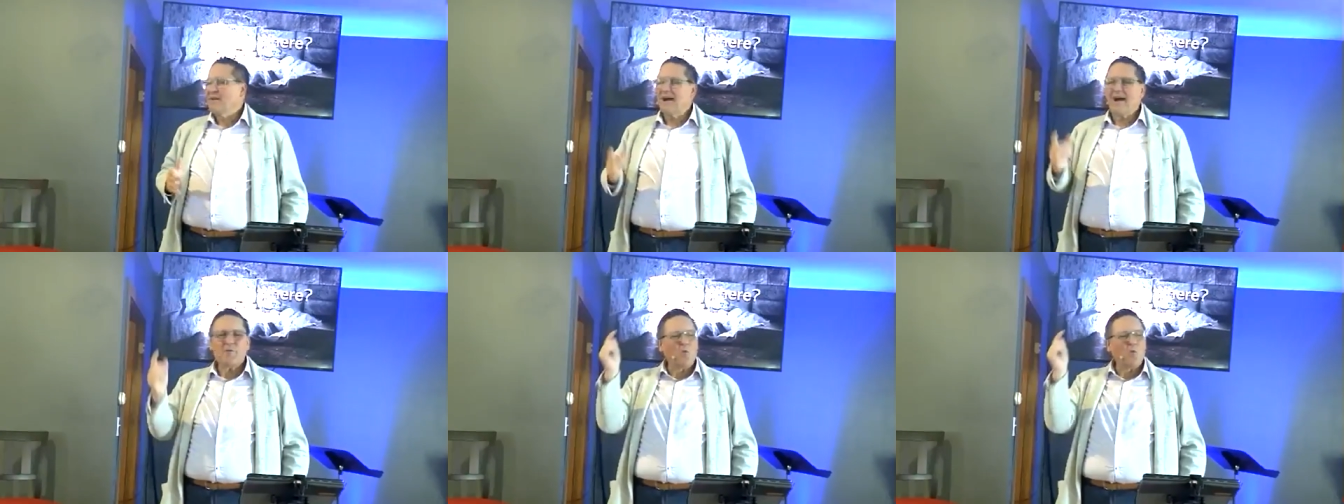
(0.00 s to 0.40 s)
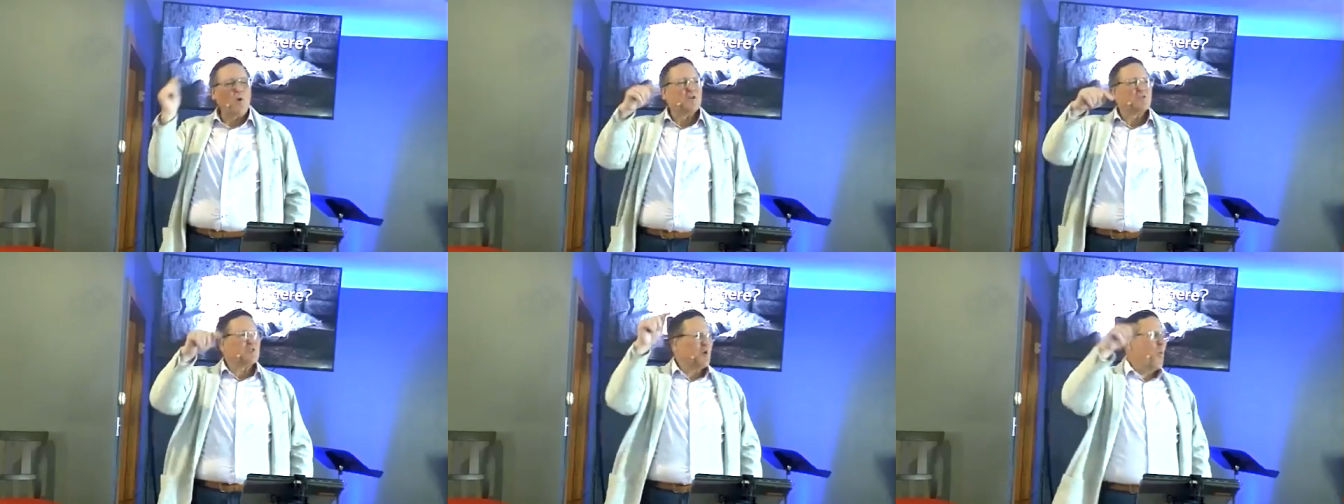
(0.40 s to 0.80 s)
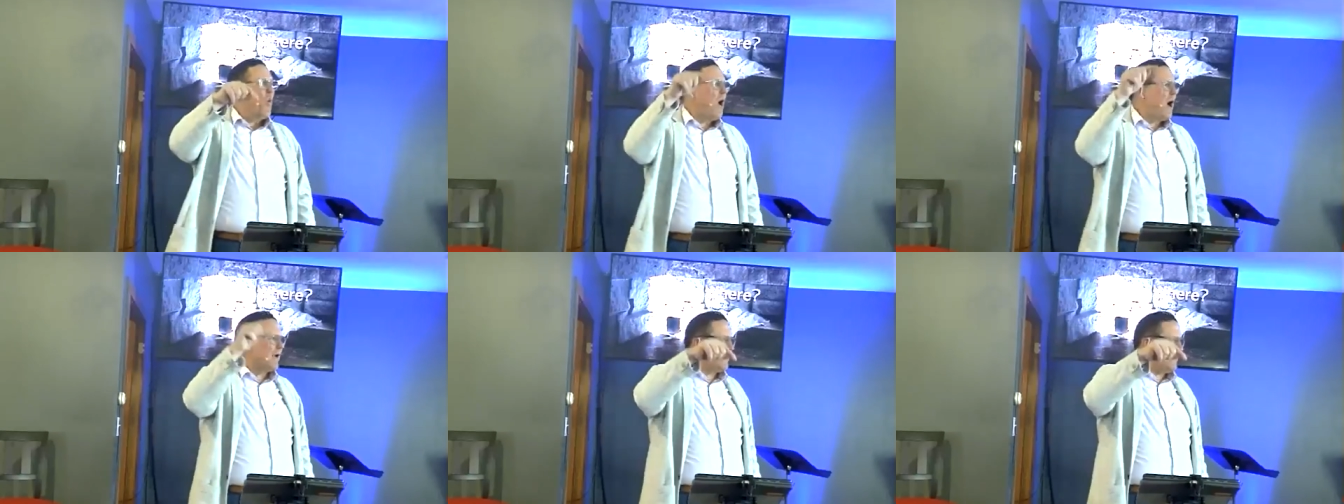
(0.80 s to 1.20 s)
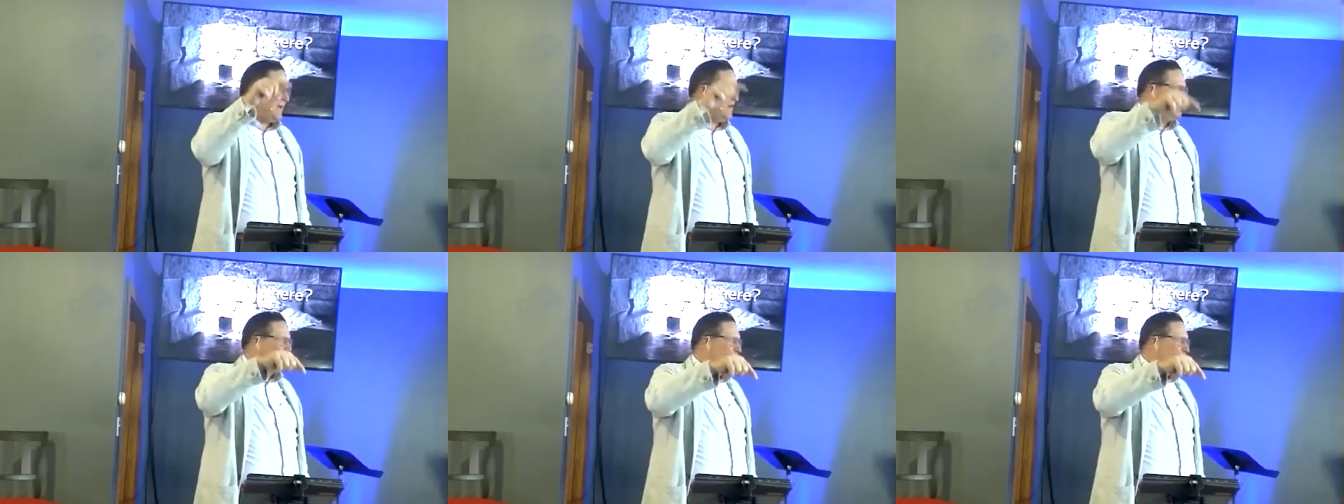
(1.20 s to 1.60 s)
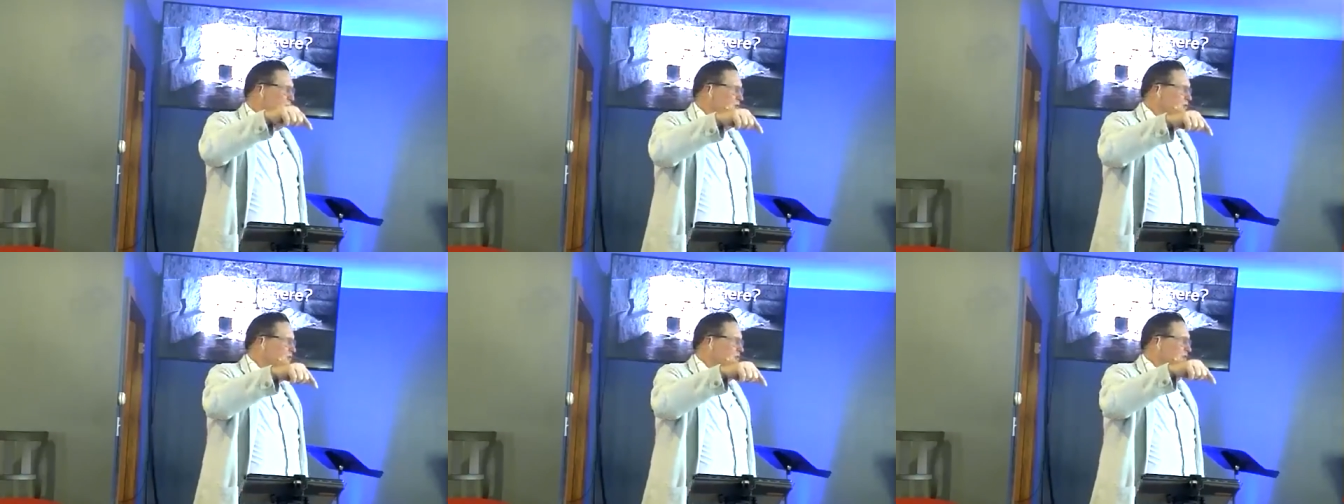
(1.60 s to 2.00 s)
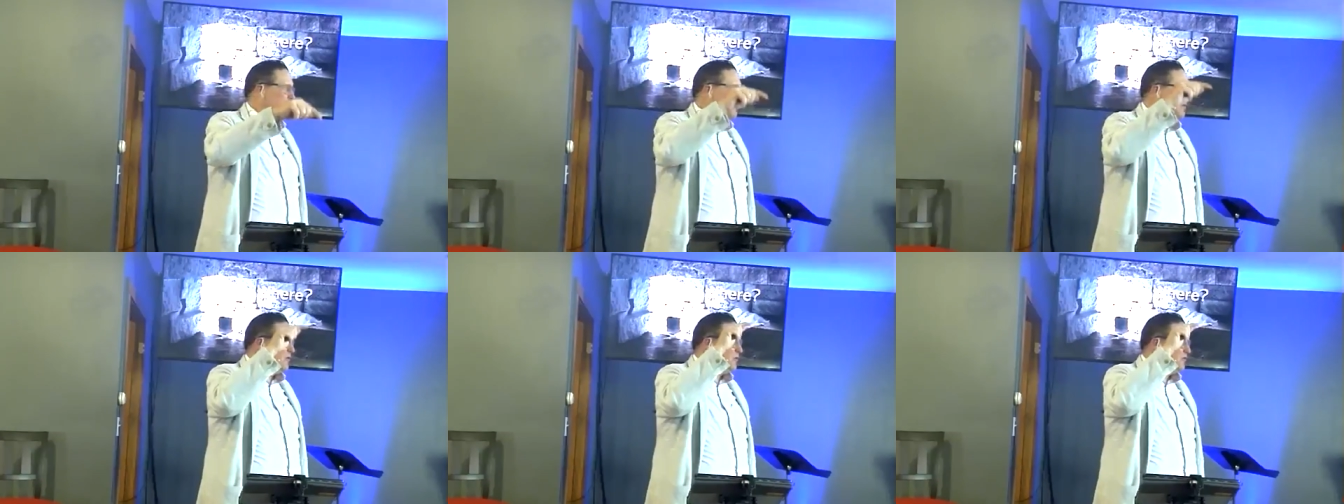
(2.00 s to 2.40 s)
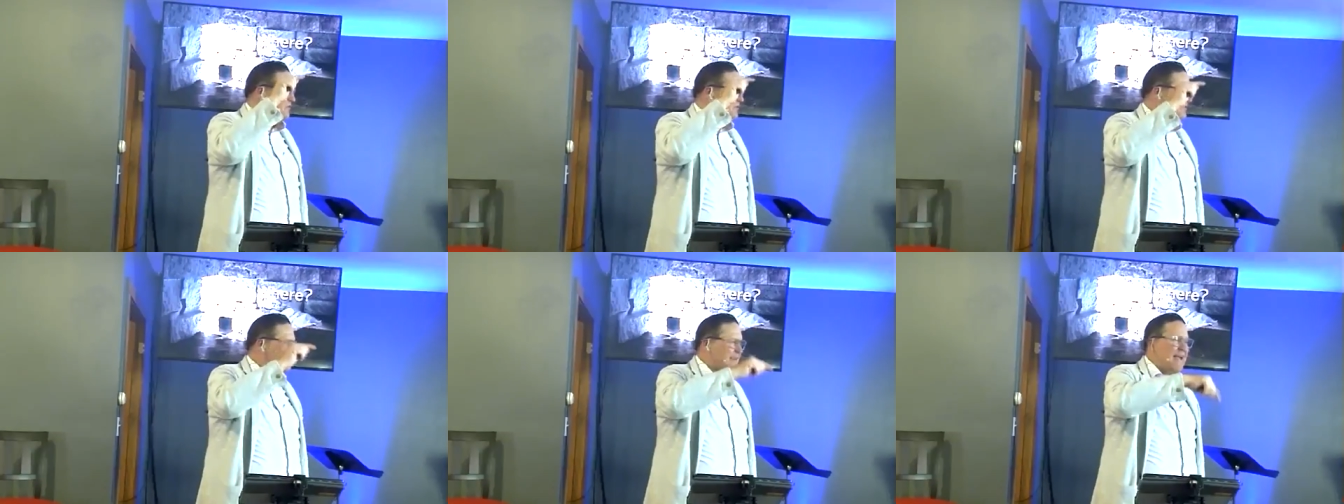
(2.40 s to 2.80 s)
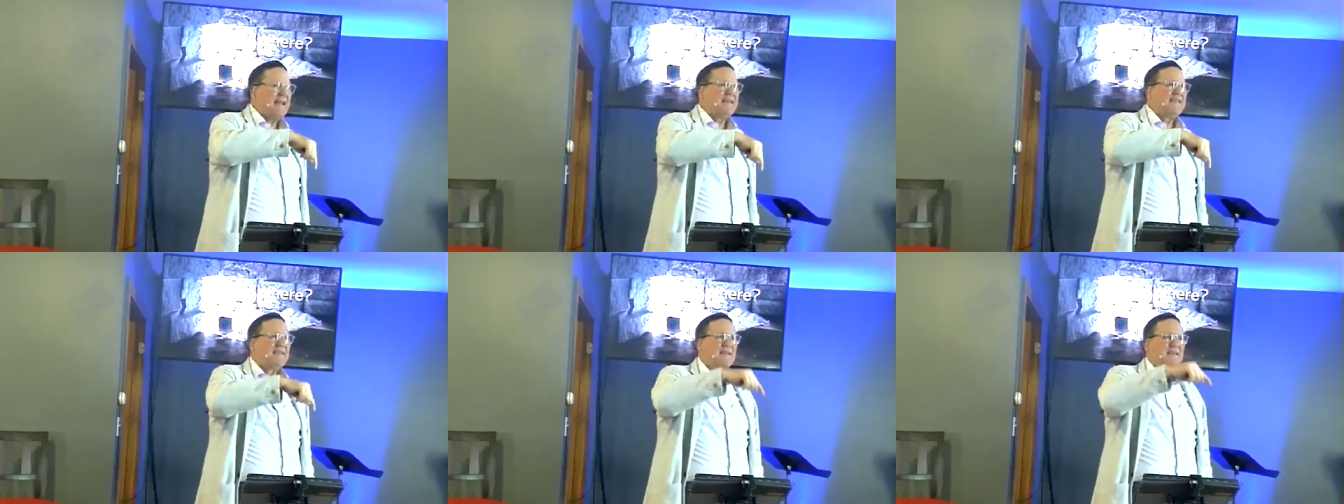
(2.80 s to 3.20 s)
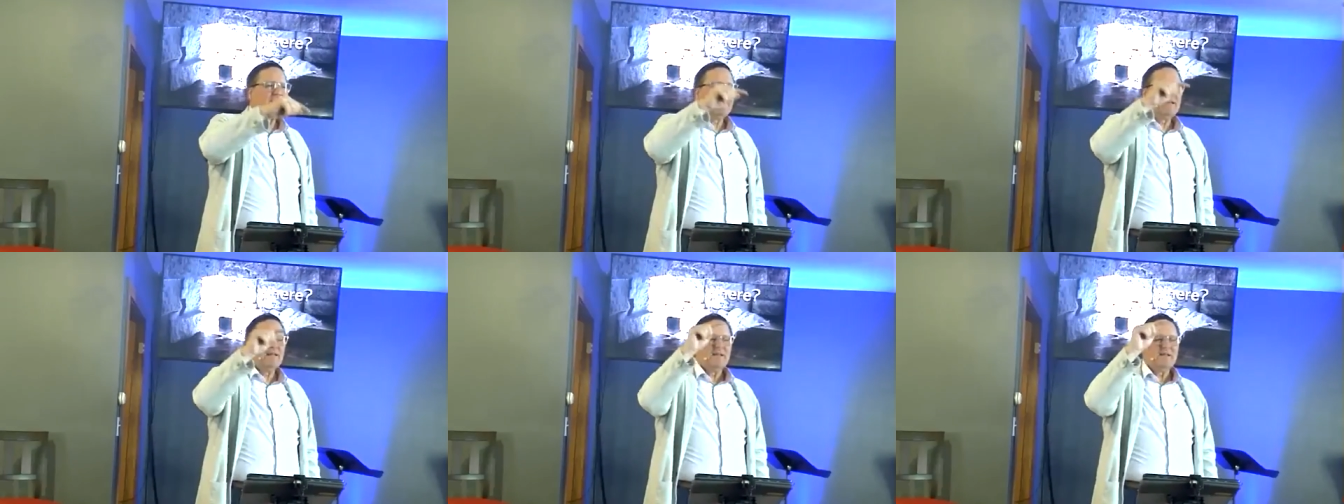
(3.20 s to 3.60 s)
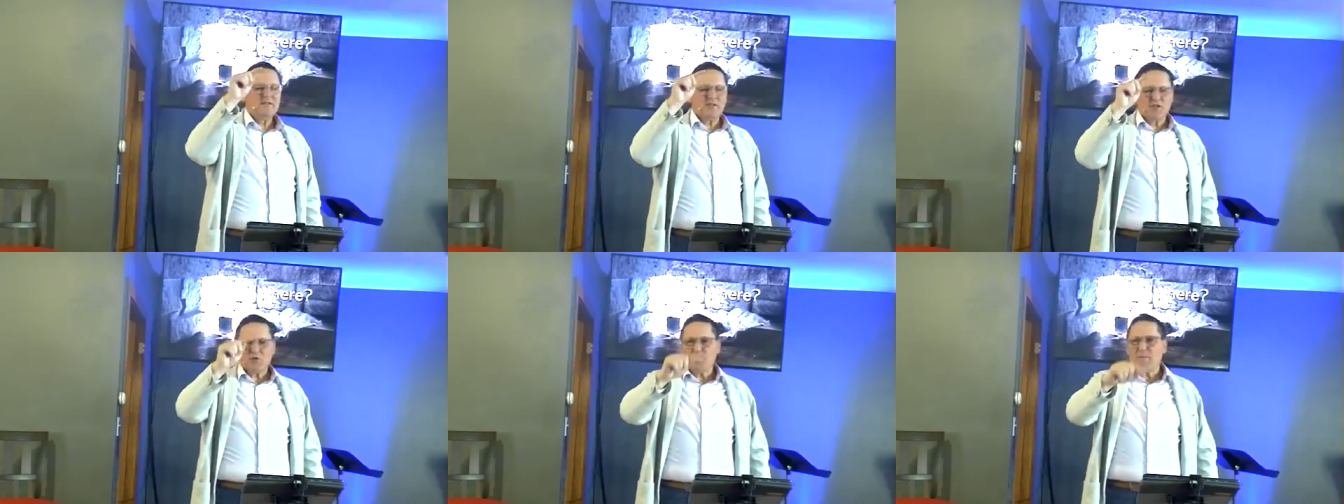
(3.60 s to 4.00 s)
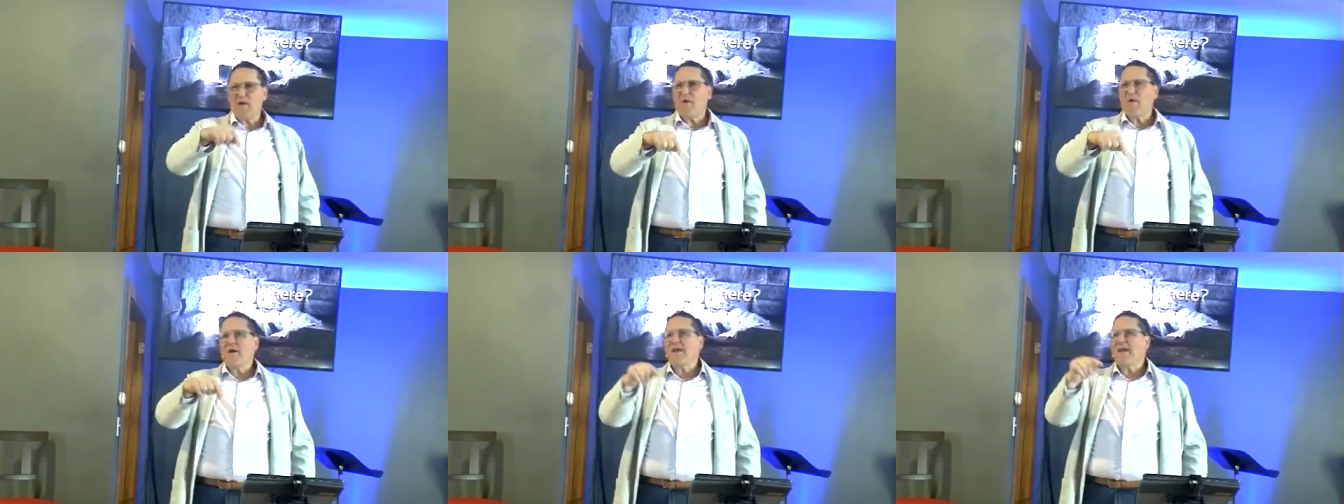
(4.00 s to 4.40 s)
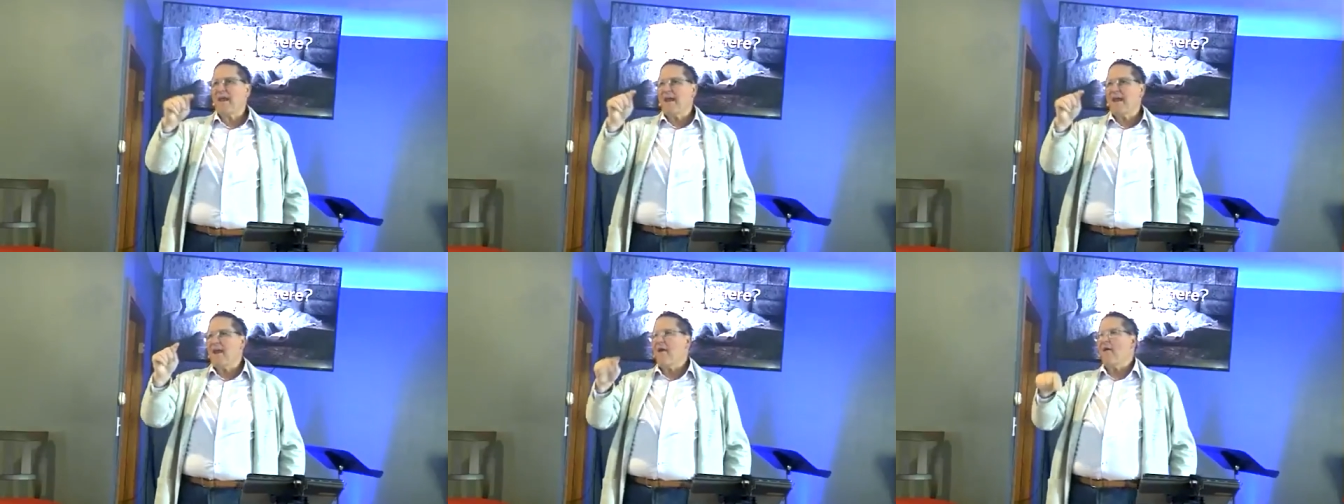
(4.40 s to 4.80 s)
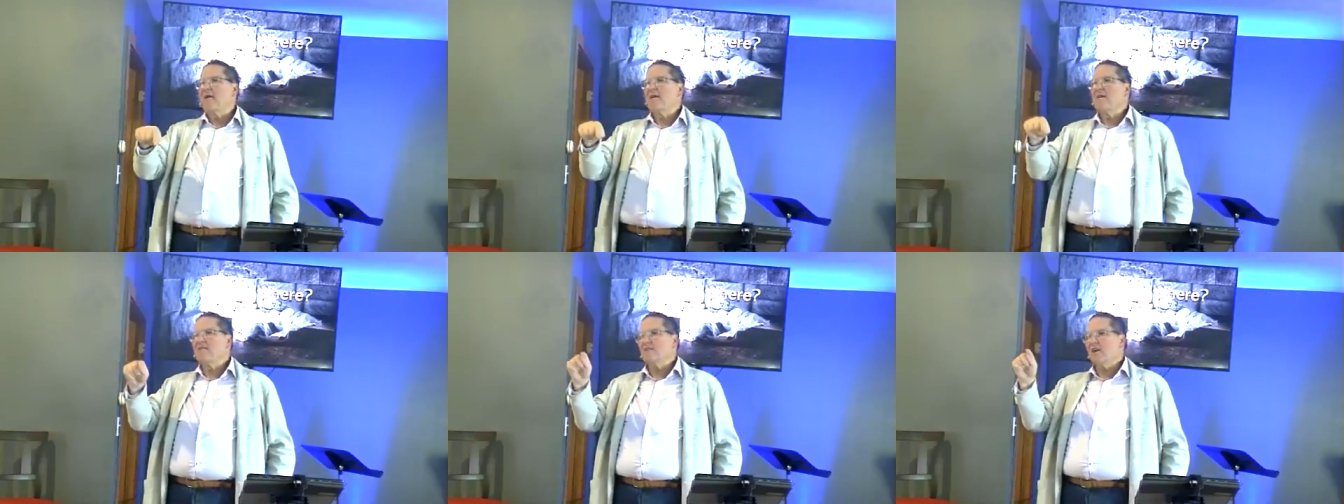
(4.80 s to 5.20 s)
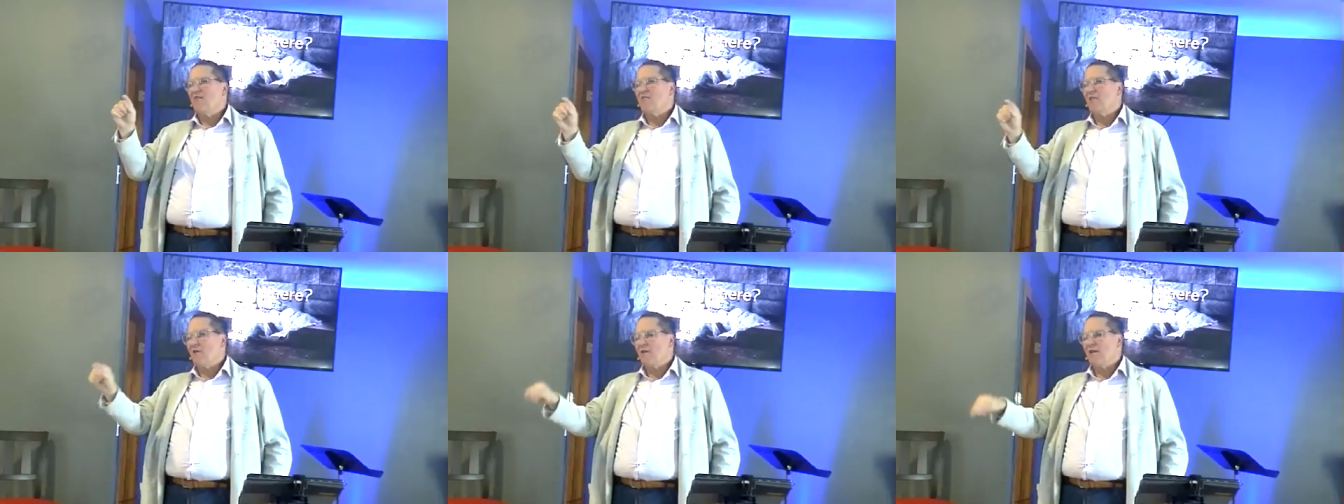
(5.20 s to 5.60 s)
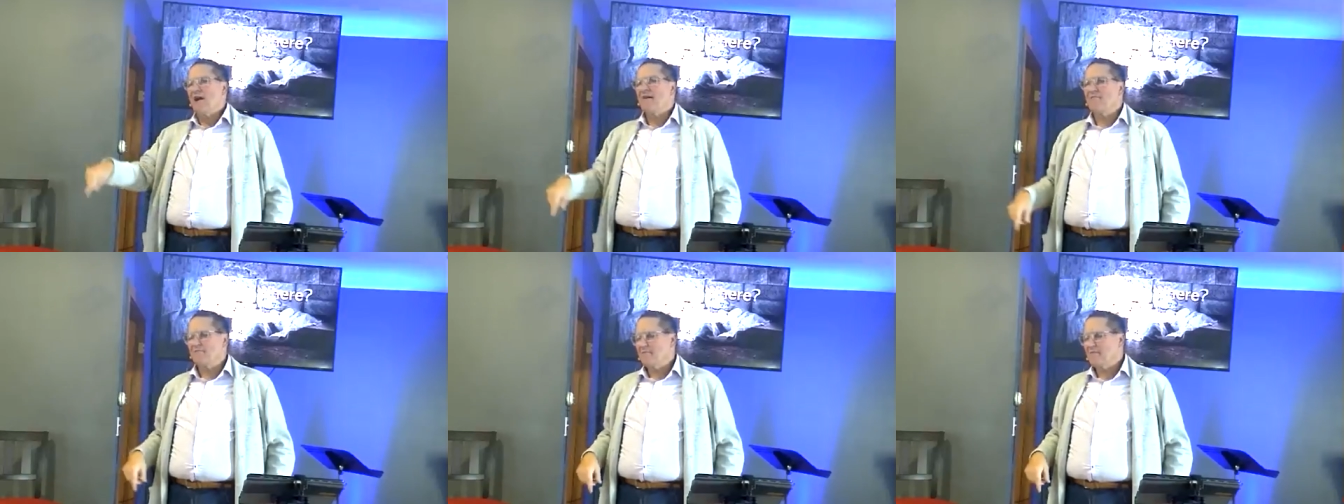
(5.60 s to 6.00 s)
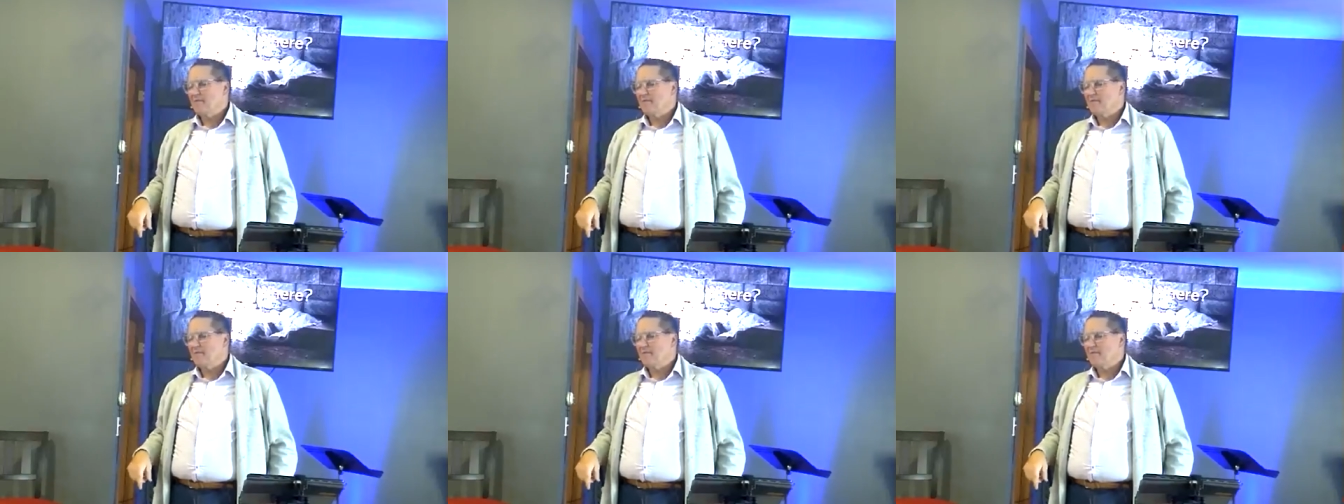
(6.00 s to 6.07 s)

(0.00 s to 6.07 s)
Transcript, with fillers: God wants to walk into some of those dead despairing areas of our life.